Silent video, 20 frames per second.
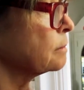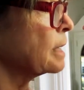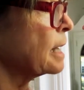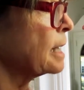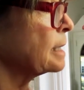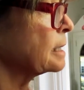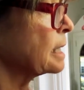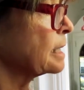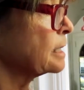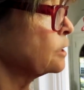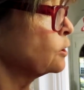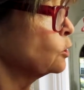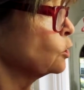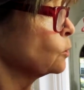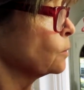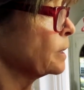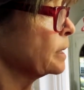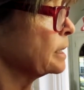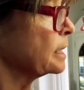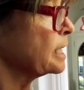and like
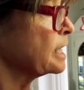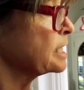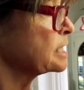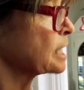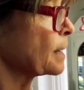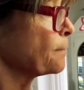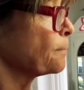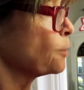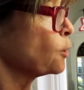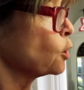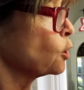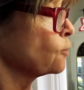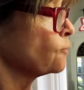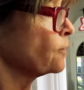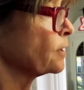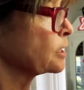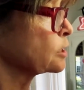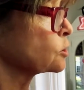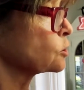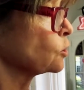human, is a
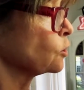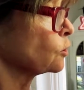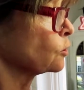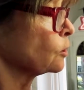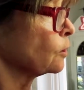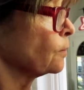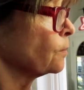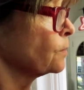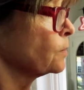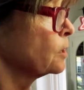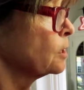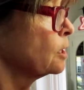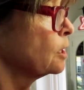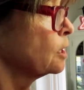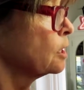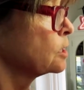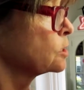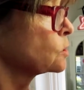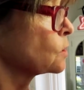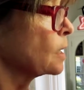perfect circle.
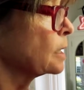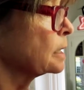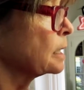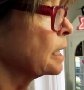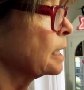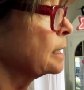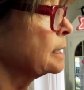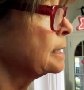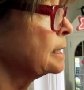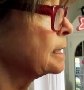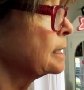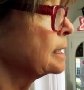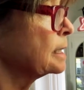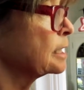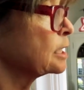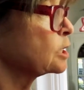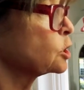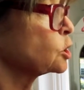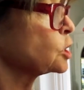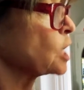So I like getting
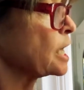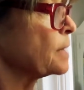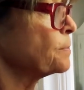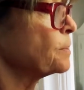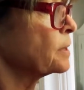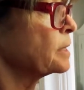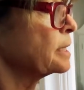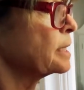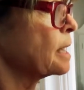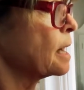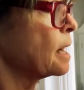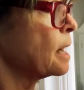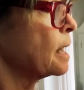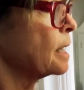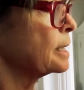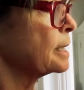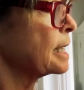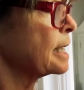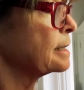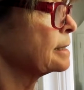the shape of the
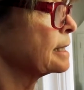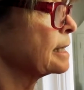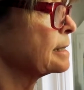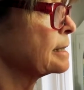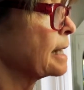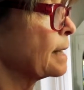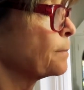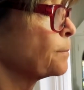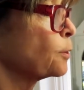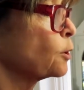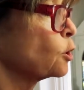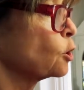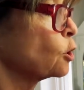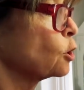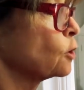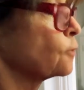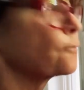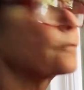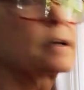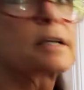eye and then that
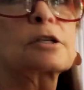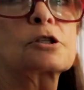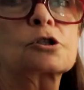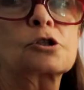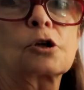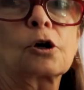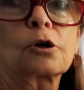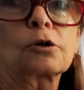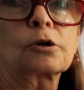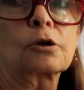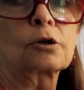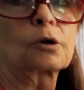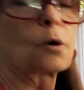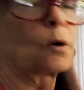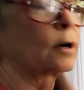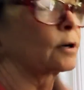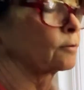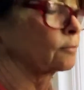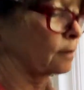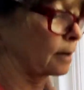perfect circle
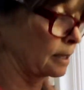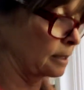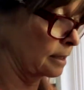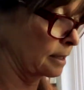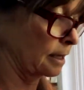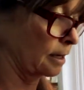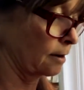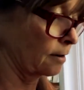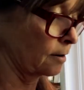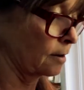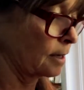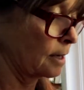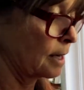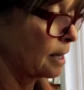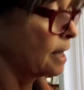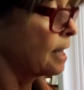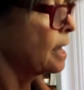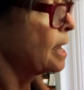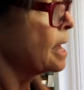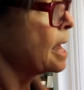going right there.
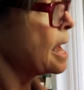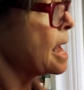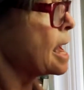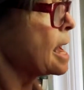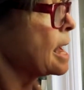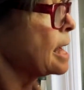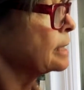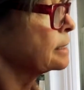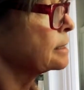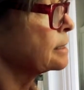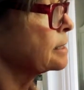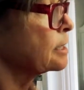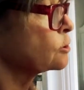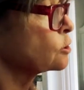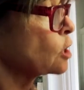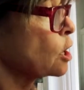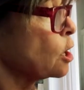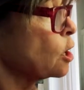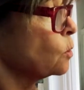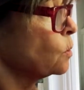And there's
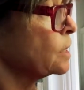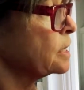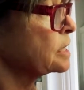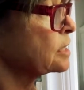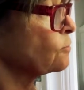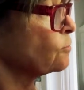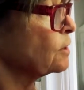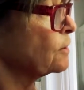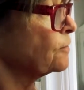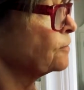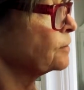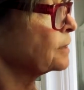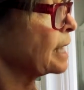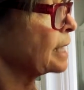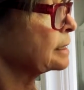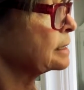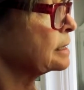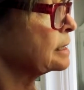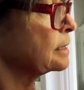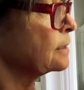always a
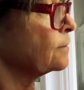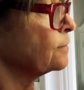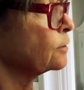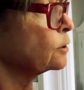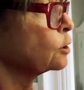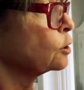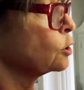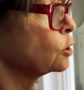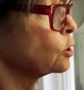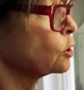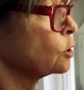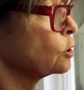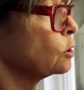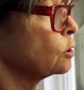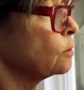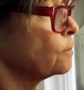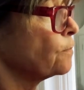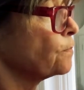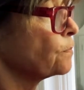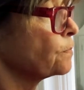reflective
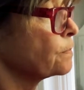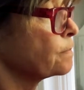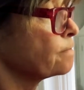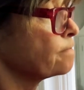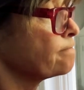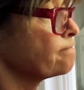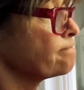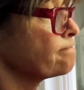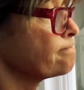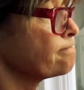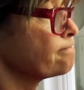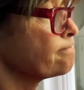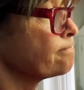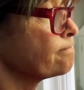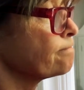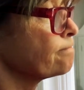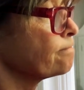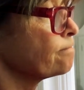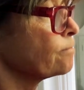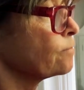little
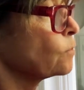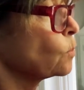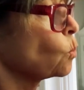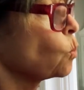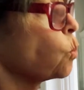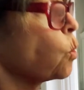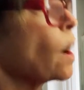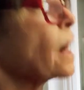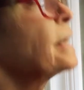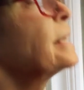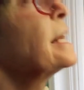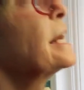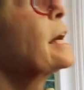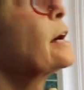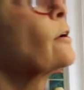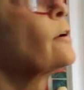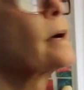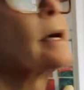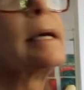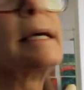white
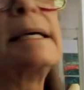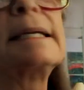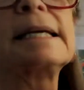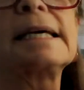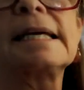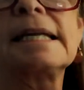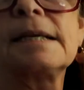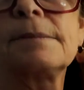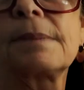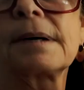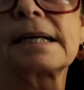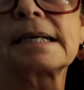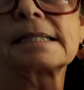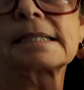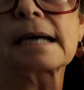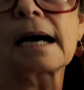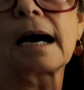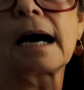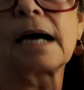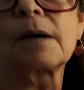area in anybody's
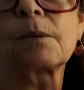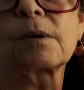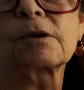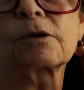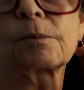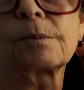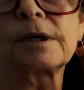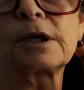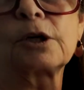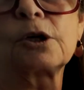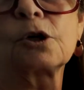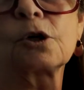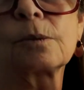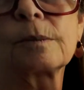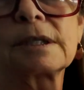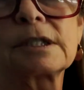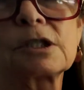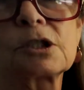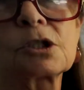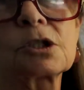eye, whether it be
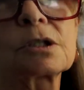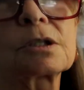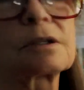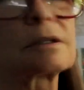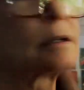humans,